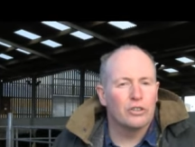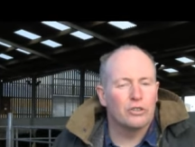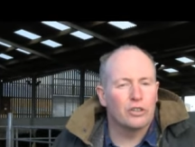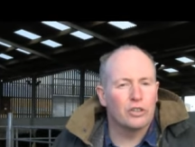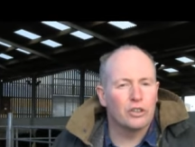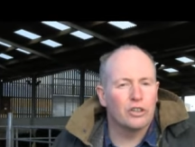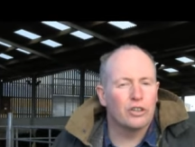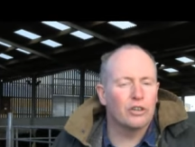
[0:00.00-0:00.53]
You
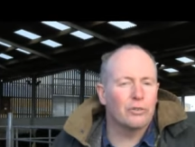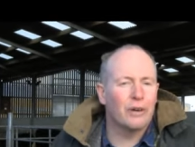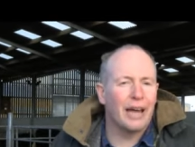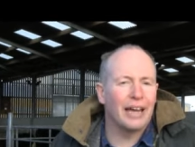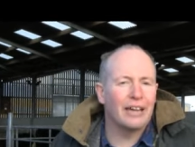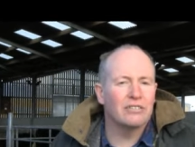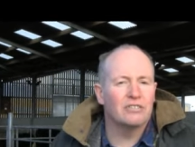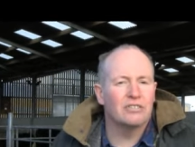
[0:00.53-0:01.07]
can look
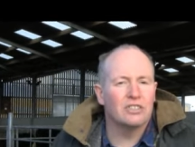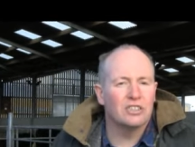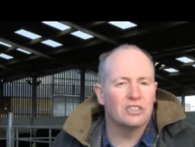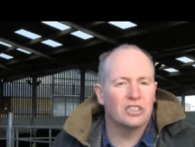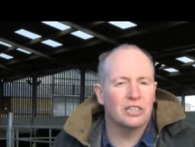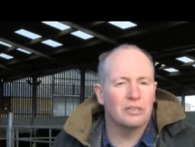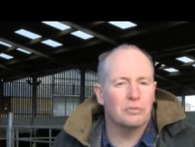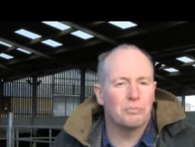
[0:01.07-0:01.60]
around,
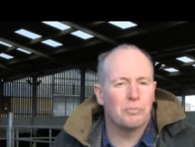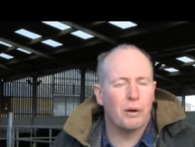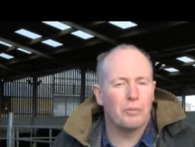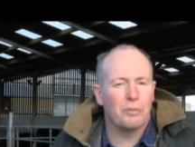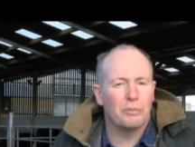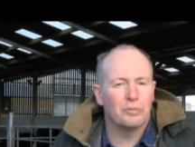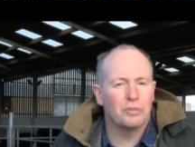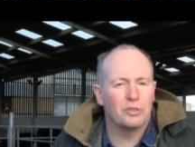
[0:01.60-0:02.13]
see
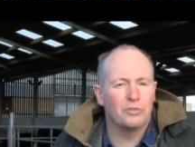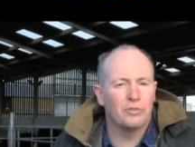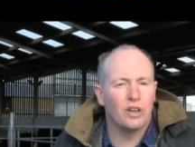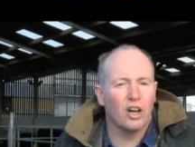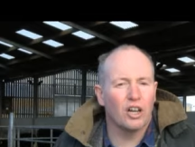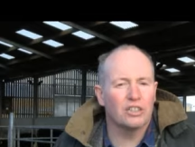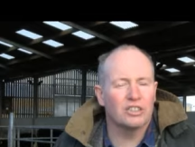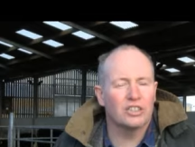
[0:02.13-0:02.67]
problems you've
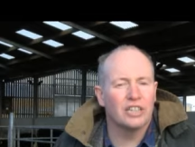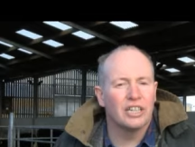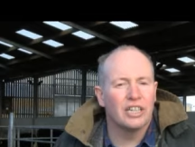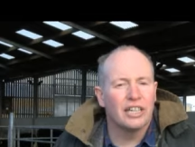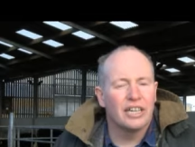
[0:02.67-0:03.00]
got,